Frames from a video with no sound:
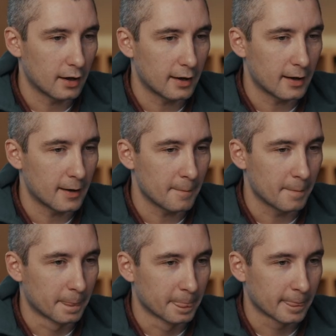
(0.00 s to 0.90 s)
and
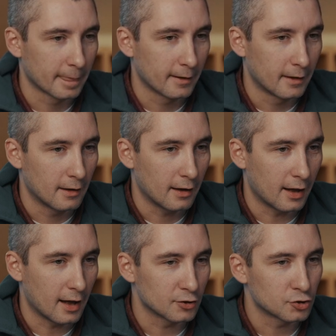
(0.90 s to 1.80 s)

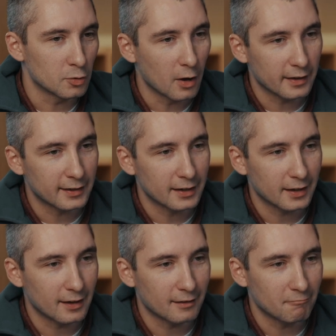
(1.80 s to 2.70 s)
so I think
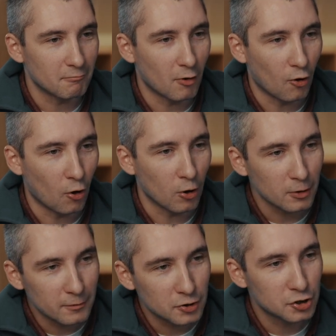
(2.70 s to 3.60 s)
all
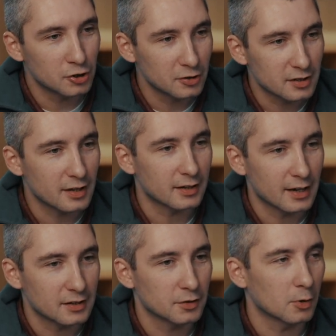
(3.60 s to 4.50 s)
of the students, their
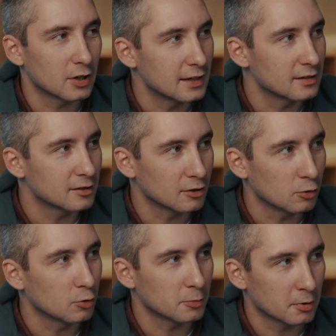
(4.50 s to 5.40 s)
testimony is that the
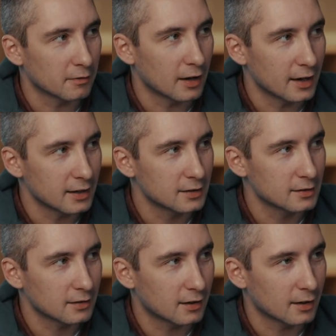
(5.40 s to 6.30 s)
Lord provides,
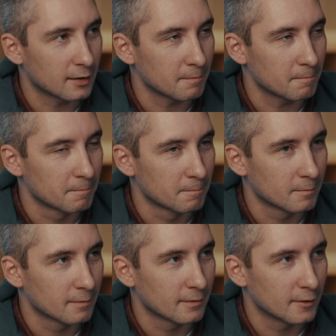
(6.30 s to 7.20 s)

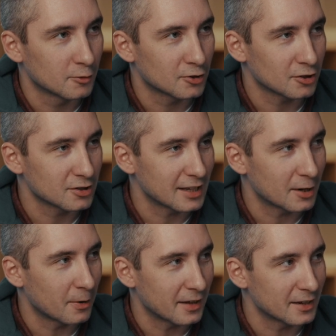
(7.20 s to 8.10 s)
which doesn't take
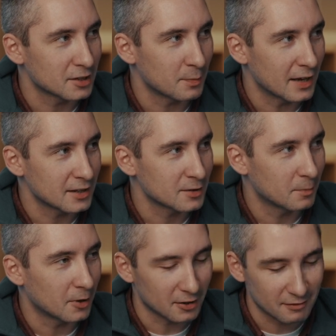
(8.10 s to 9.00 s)
away the expense,
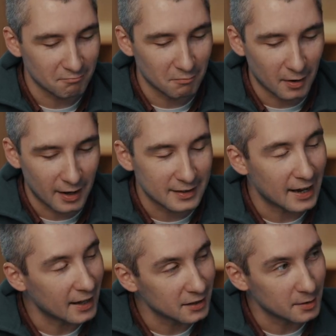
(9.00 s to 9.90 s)
but it
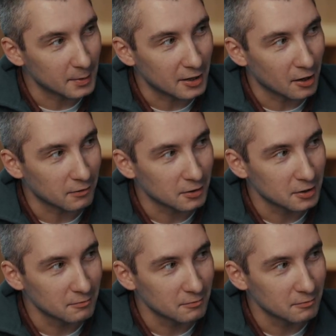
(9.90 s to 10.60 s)
tends to be covered.